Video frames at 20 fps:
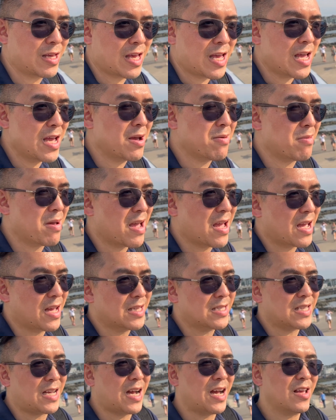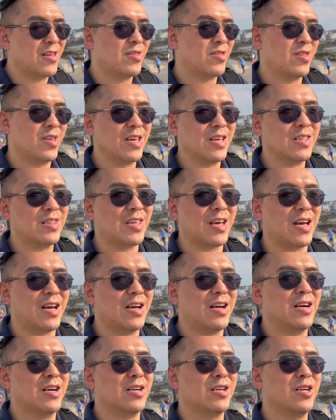am, and I think that
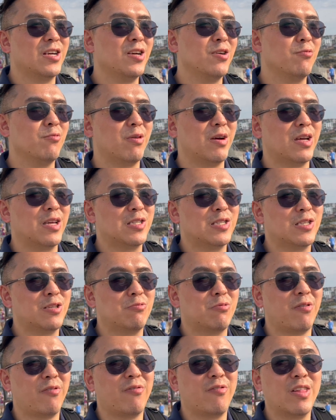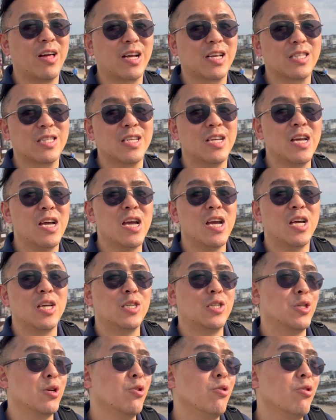a good way to reflect
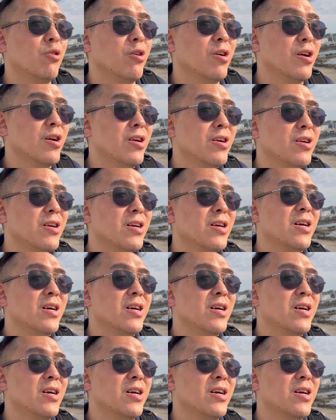your